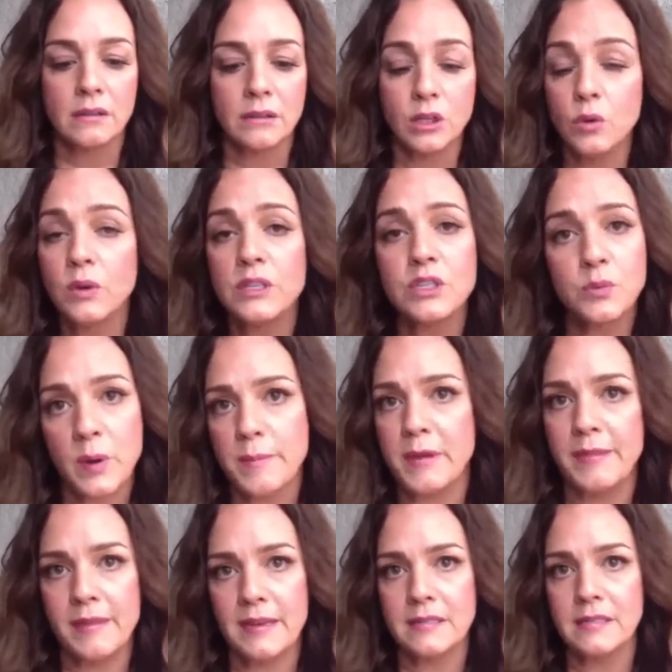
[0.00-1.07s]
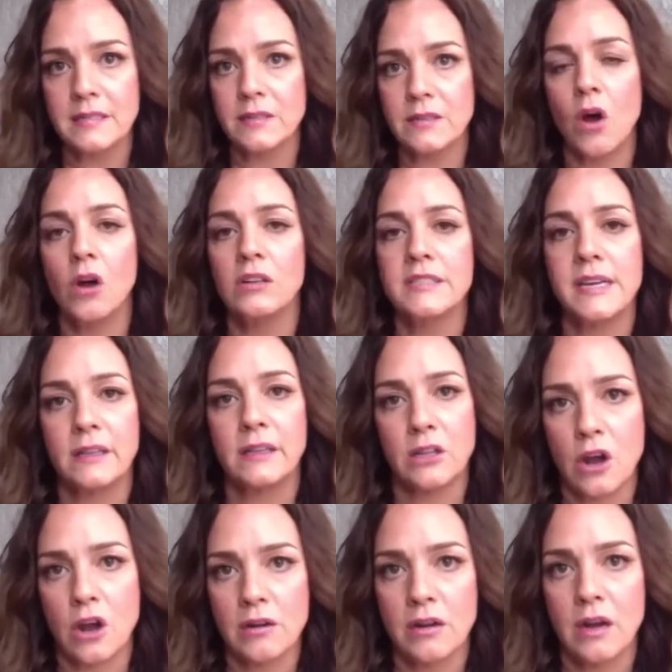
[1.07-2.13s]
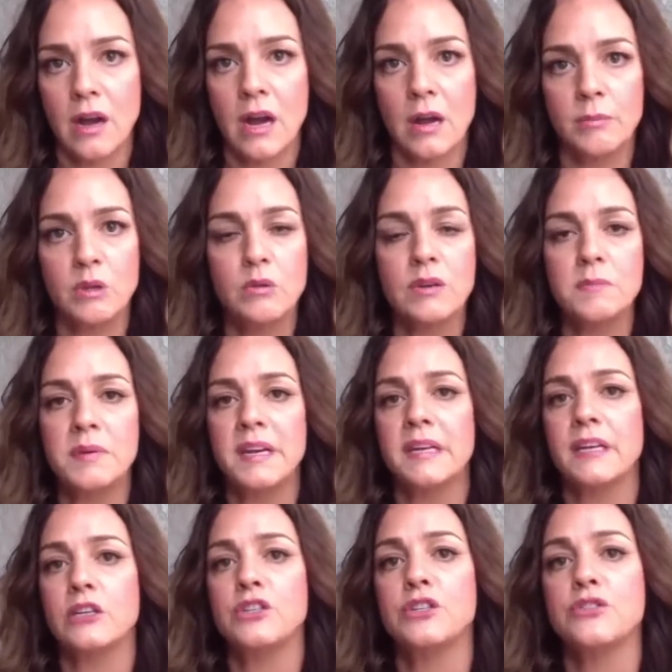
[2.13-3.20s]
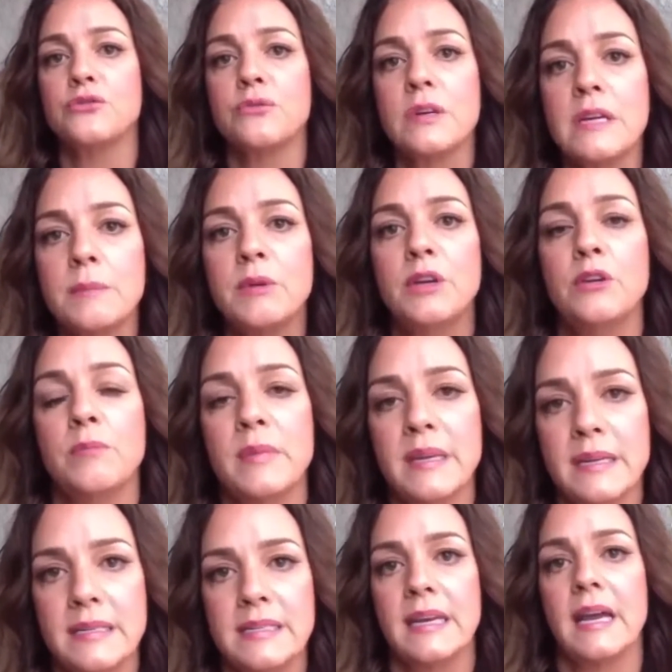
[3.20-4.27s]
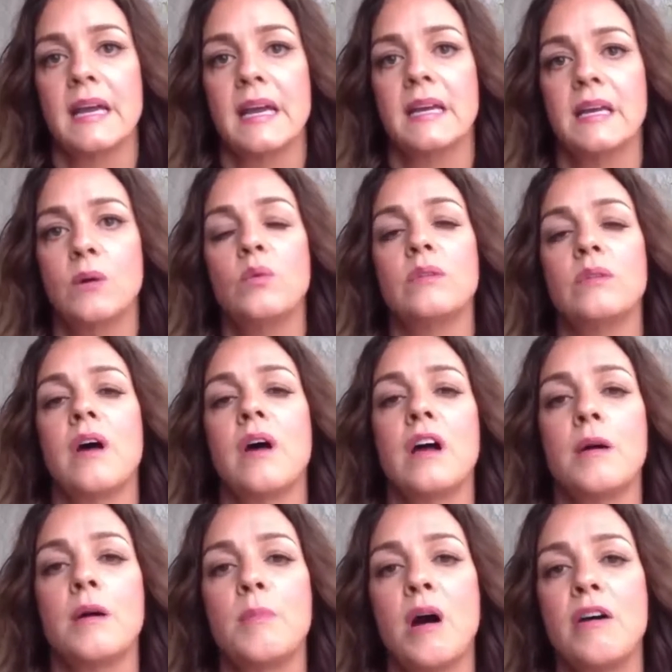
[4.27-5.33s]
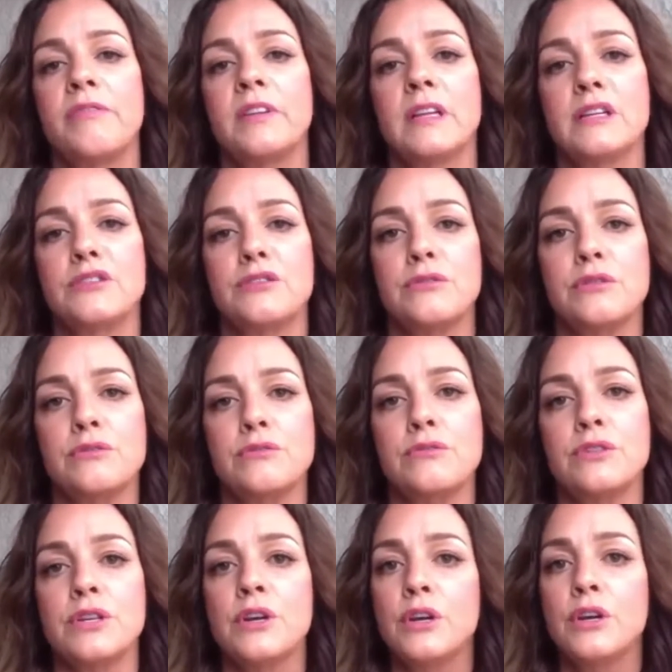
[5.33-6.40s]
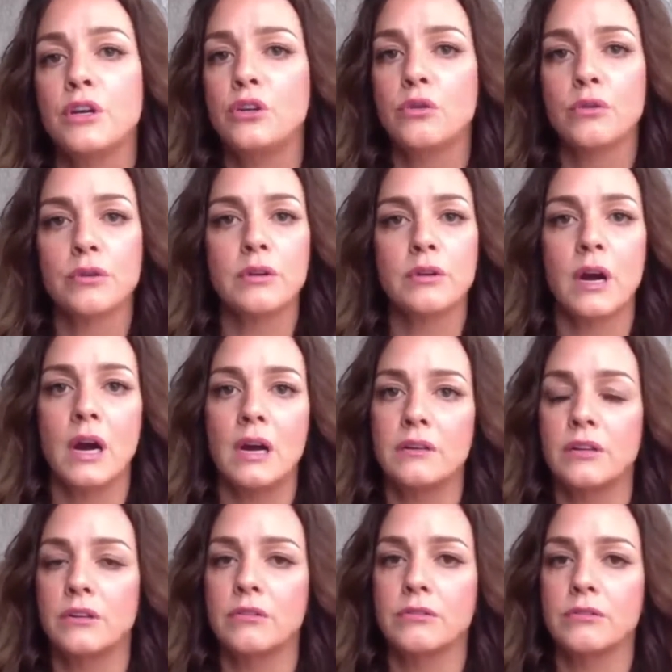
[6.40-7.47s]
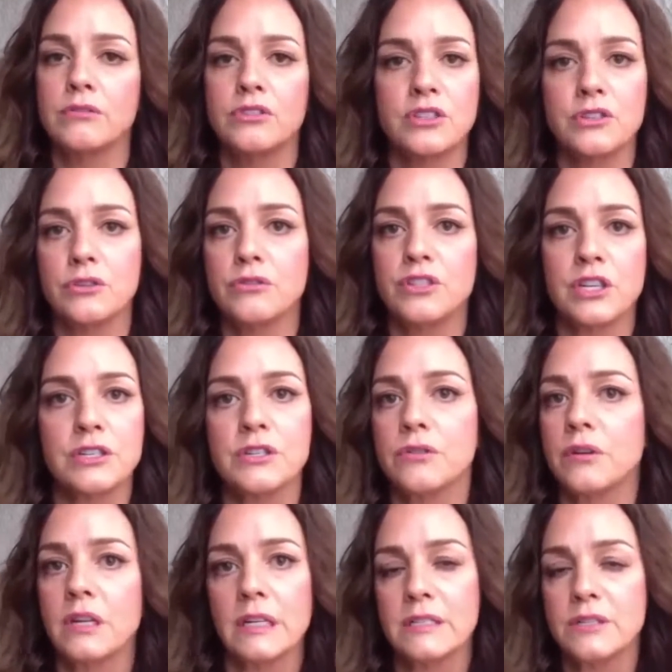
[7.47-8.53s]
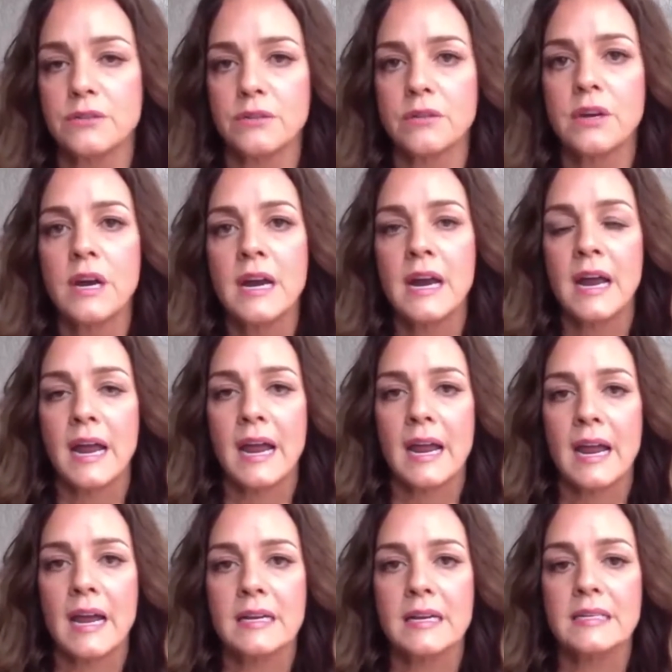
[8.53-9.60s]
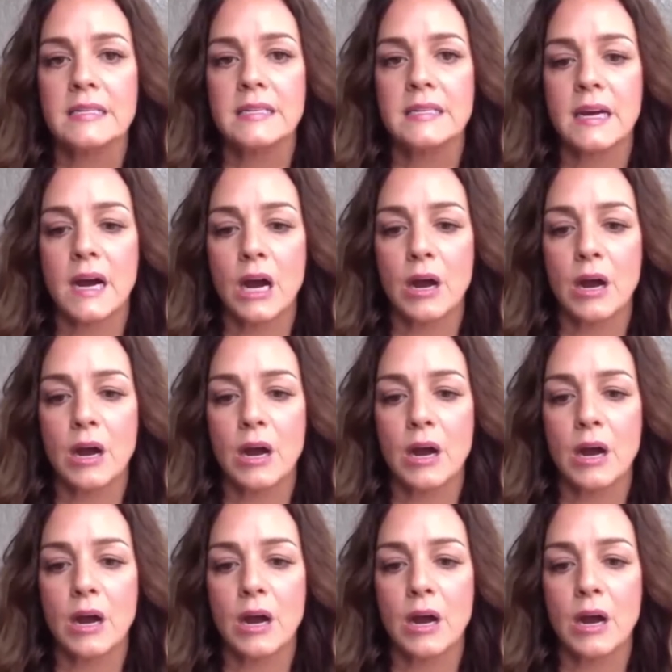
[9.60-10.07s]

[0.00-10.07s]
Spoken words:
you can swim in this all day long. You can be in extreme humidity and it will not come off unless you use your gentle cleanser. And